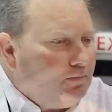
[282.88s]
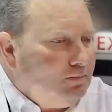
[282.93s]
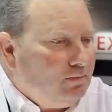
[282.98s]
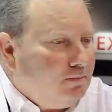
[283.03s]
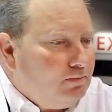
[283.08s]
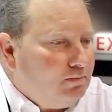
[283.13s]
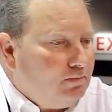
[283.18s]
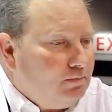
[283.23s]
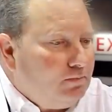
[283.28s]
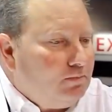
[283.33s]

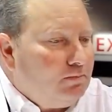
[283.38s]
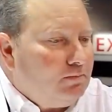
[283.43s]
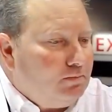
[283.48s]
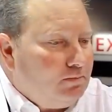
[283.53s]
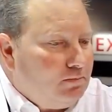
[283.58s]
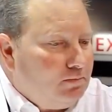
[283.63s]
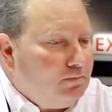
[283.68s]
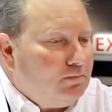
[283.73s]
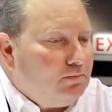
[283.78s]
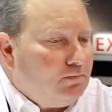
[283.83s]

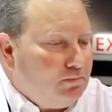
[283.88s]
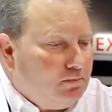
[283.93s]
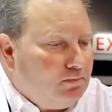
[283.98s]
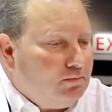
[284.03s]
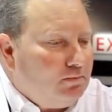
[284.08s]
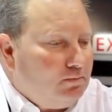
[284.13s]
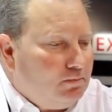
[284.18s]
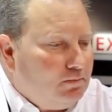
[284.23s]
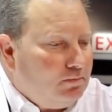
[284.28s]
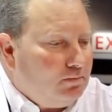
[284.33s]

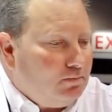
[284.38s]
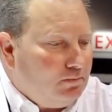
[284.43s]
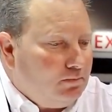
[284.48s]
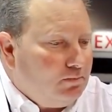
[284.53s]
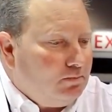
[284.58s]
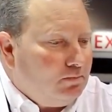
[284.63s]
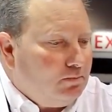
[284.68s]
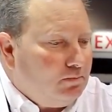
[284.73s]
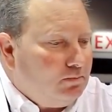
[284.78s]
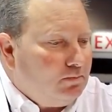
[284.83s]

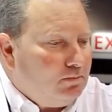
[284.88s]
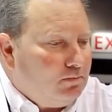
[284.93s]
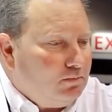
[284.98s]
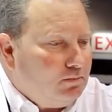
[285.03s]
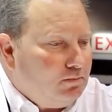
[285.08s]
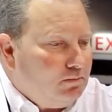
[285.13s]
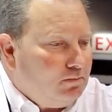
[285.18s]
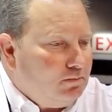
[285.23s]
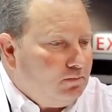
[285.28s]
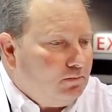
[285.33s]

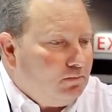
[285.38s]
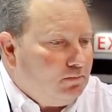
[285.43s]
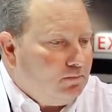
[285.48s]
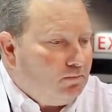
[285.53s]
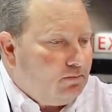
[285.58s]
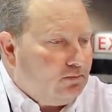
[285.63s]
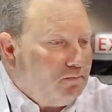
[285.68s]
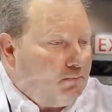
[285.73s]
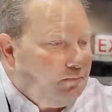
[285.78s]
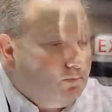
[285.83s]
The person shown says nothing.